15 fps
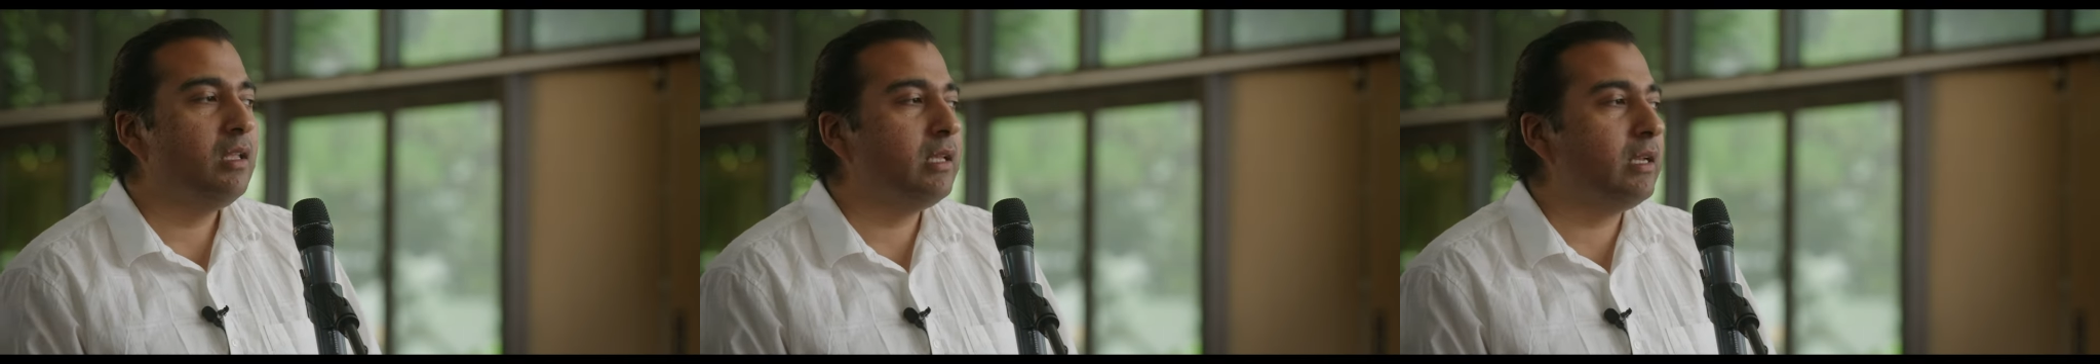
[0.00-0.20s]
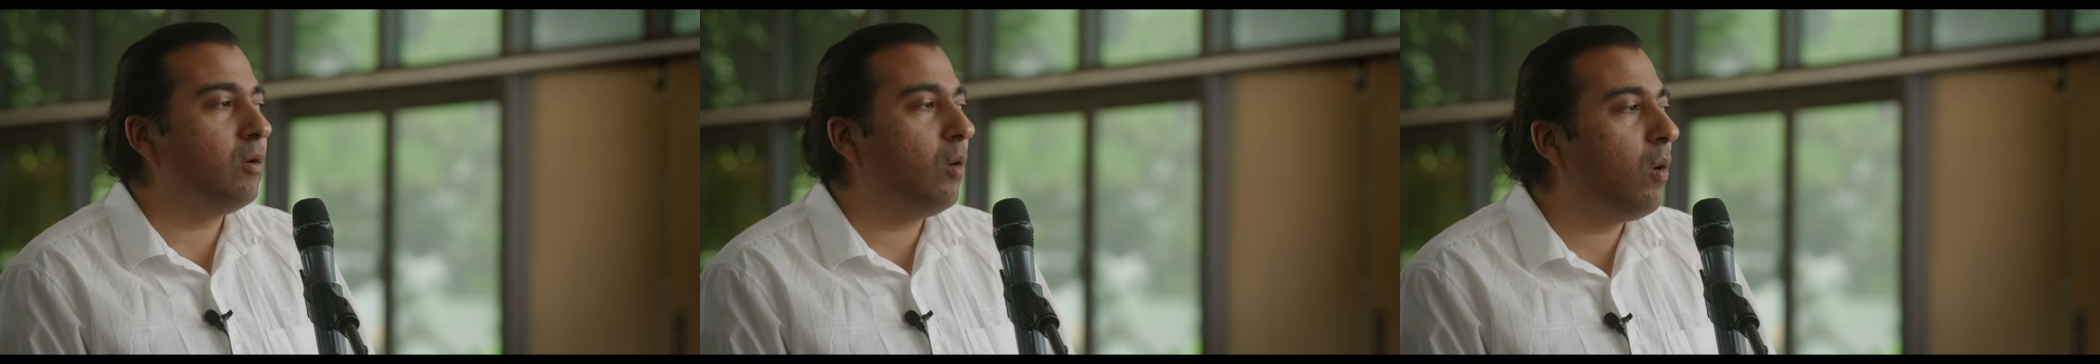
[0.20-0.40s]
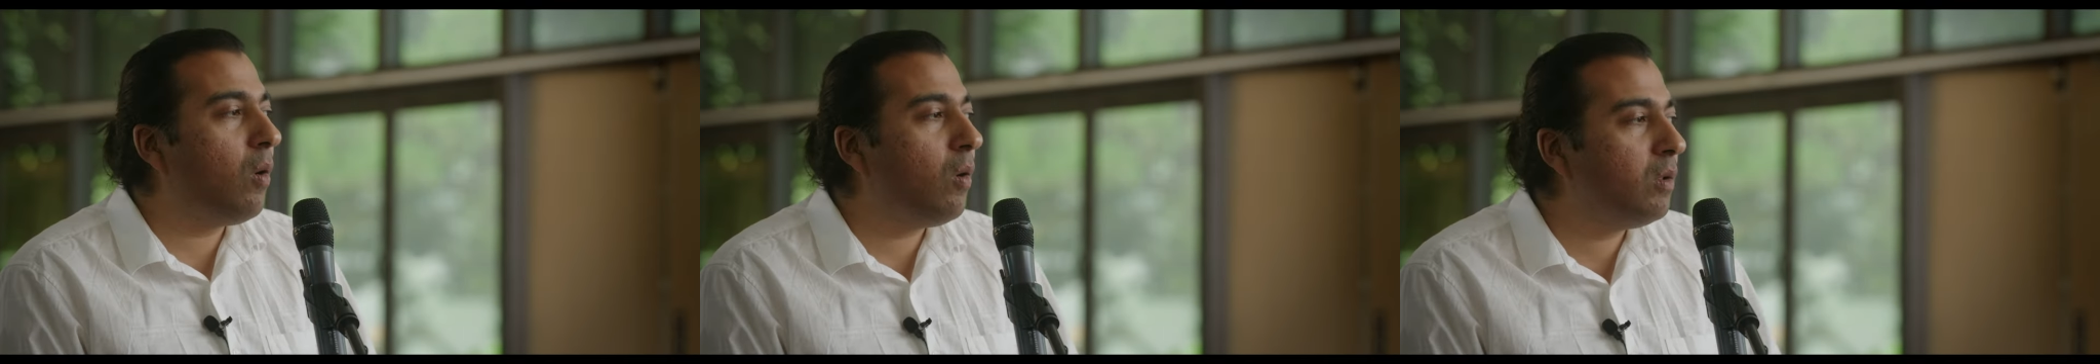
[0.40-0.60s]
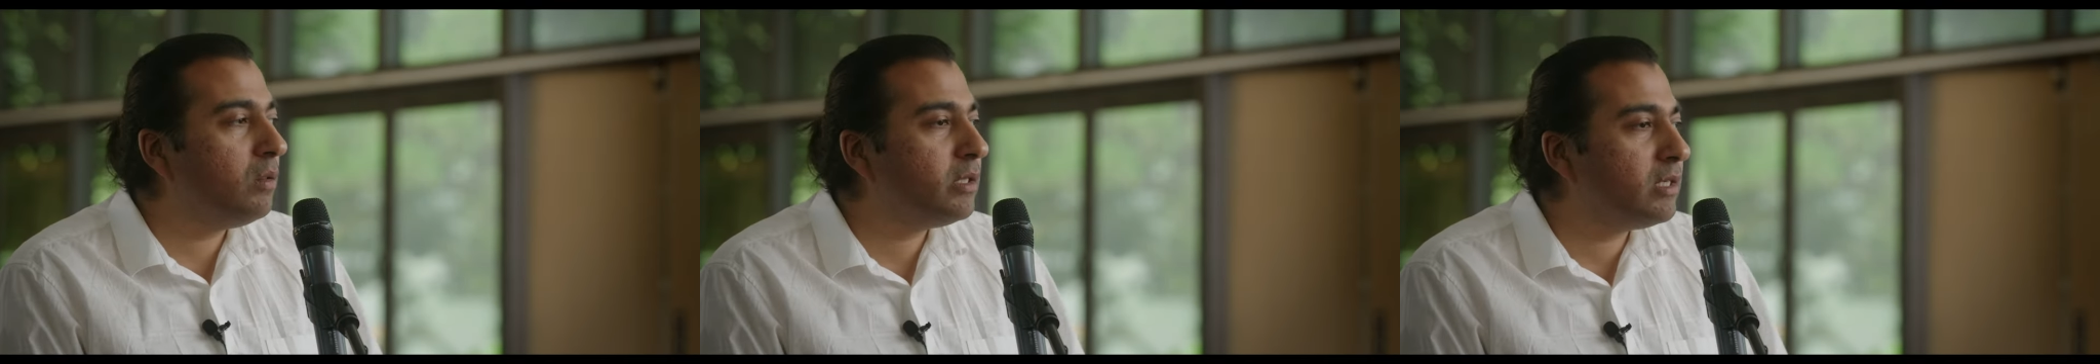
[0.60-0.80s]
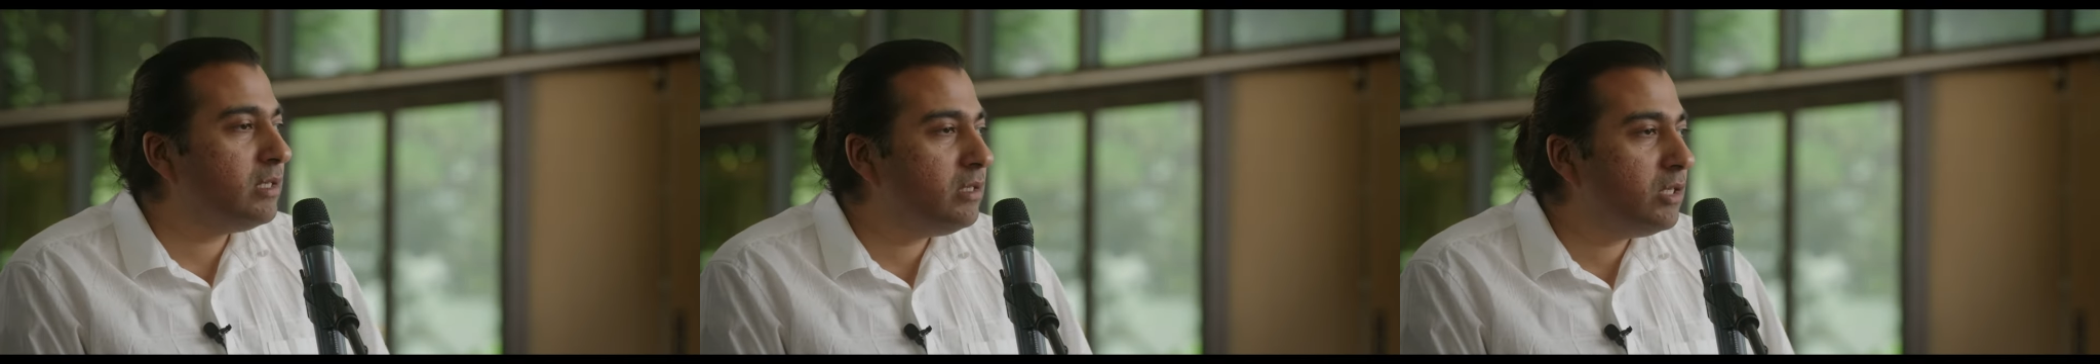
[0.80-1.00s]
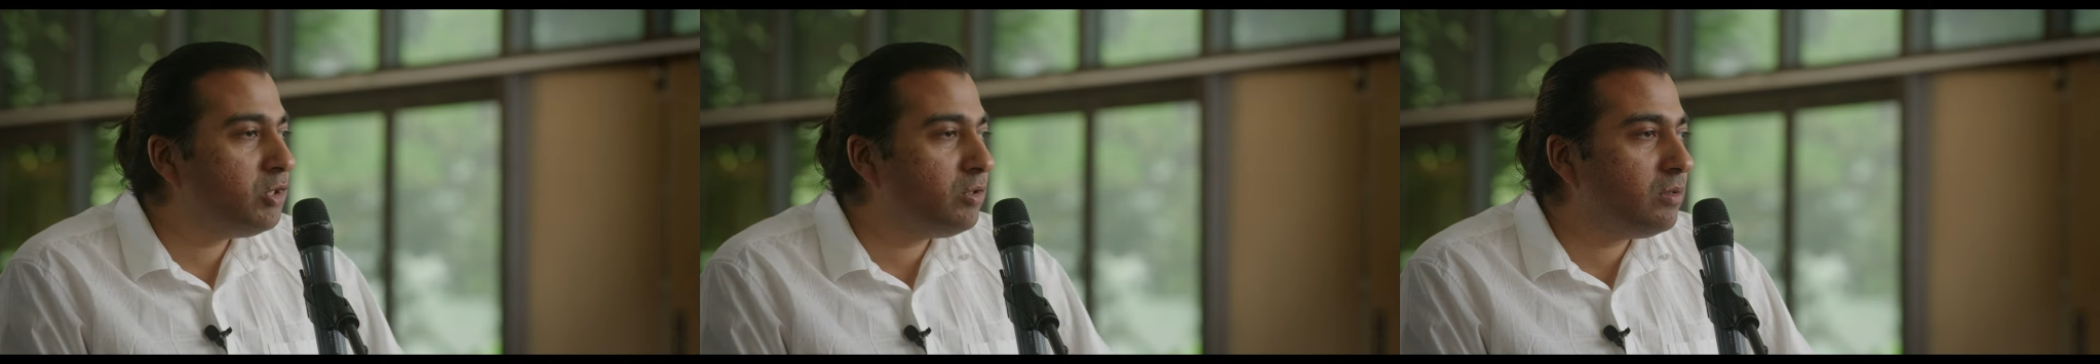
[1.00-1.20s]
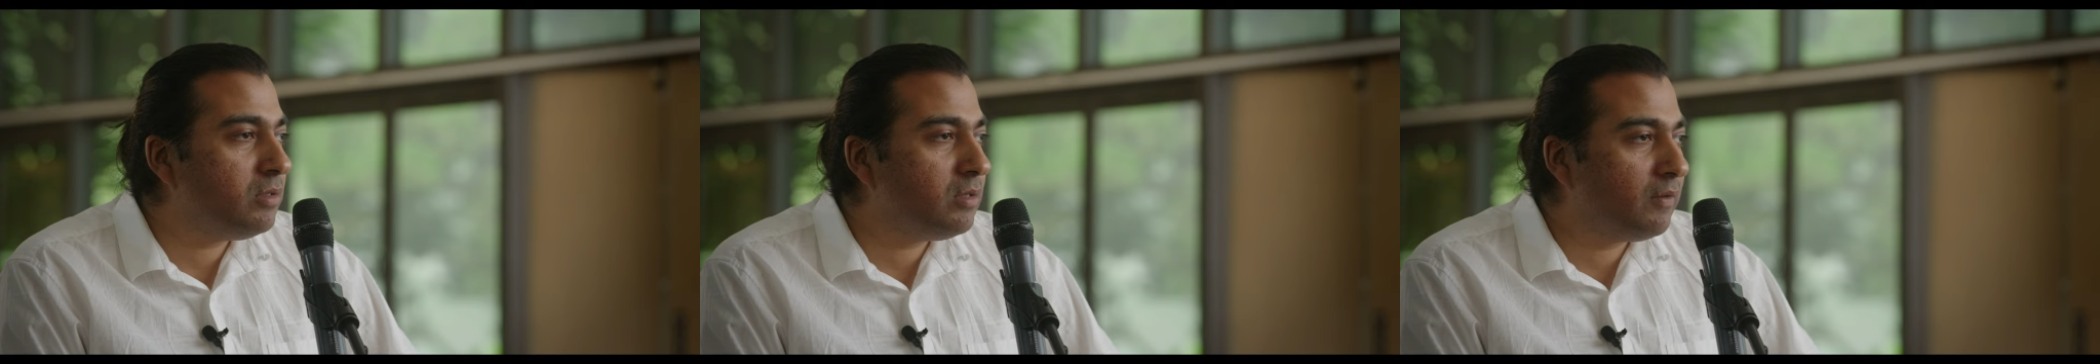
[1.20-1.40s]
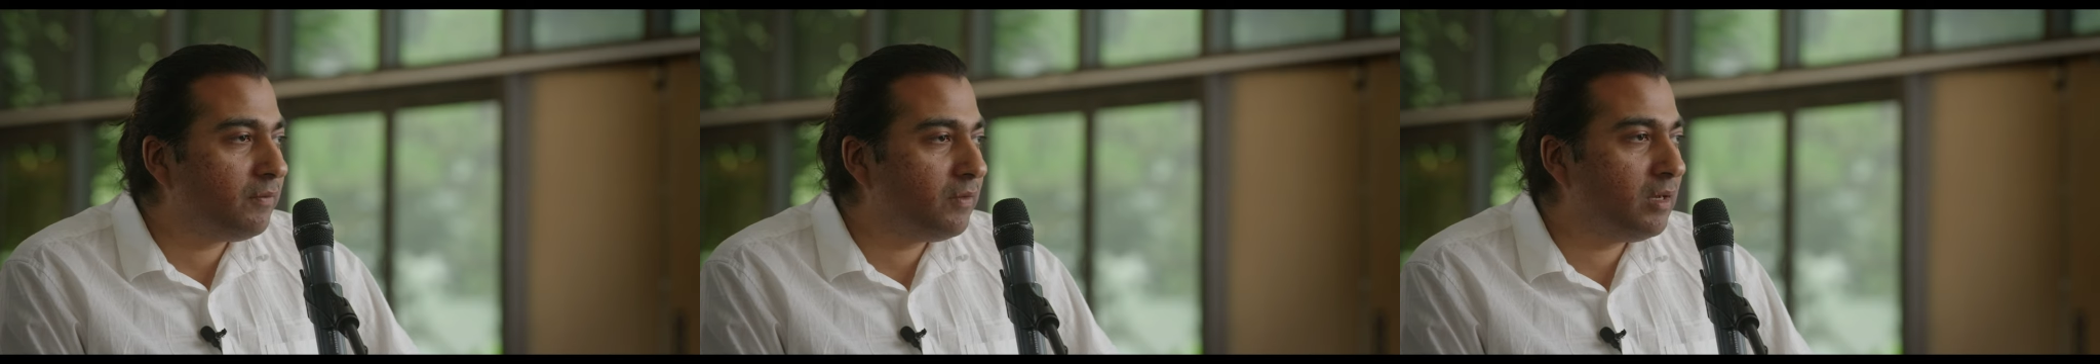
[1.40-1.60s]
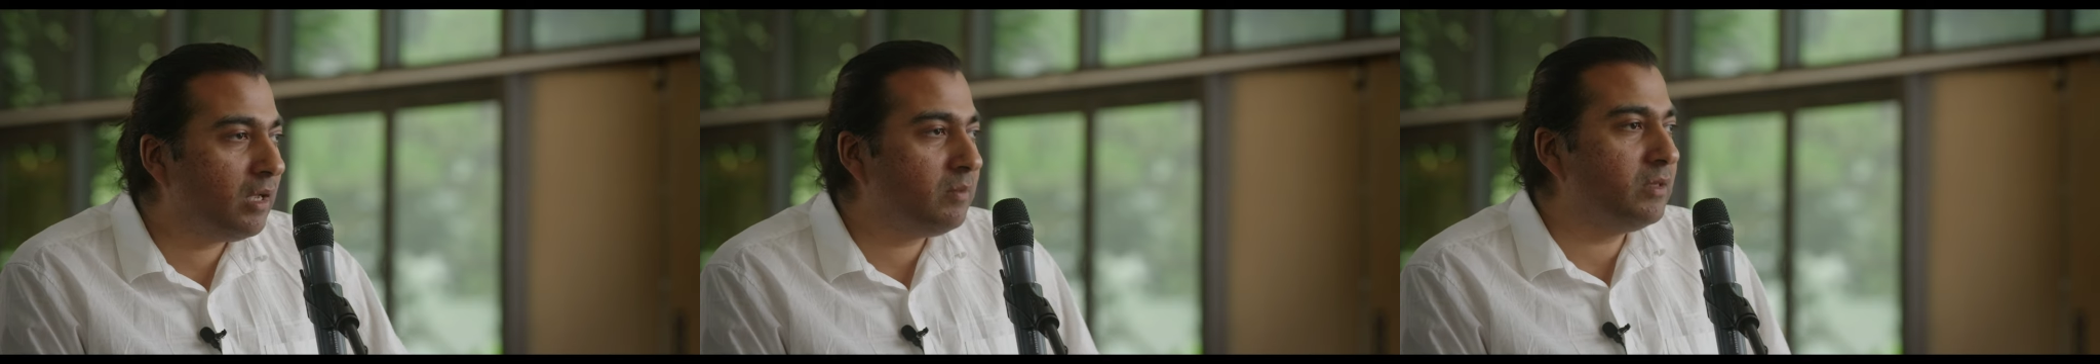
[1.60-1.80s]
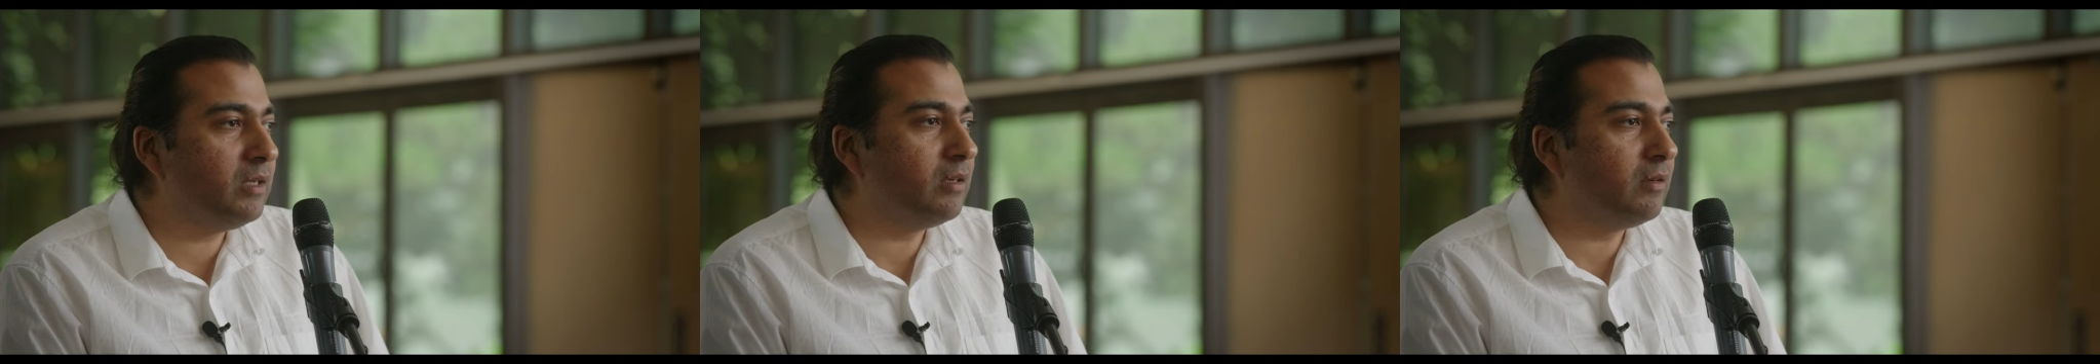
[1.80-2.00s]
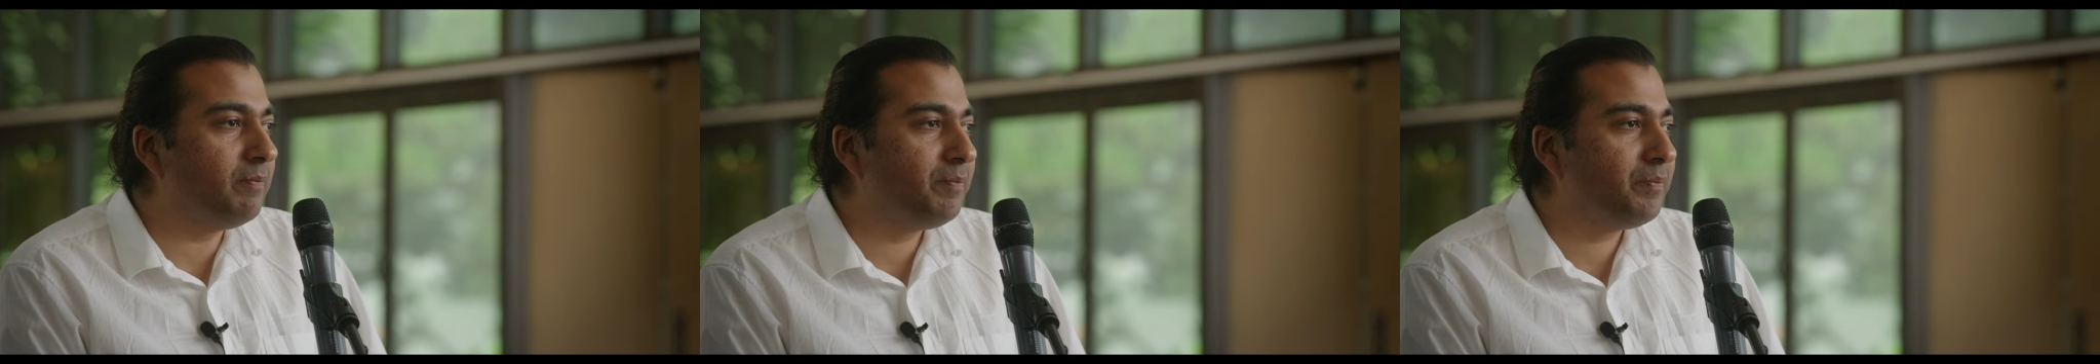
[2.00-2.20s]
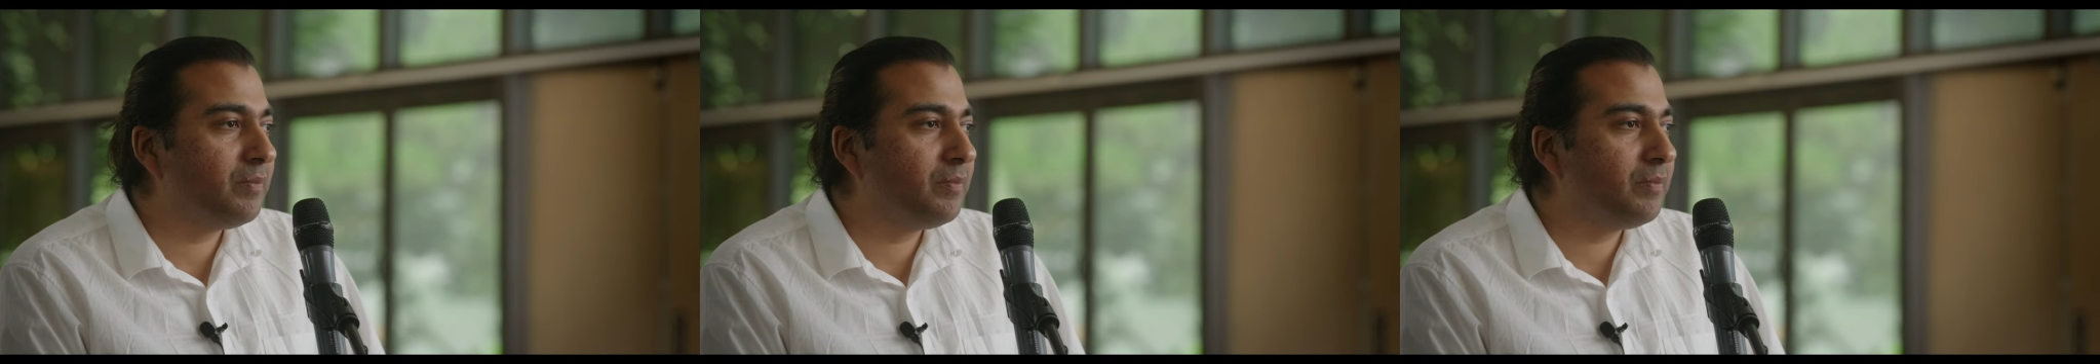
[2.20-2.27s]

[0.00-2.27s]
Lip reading: that all conditioned phenomena,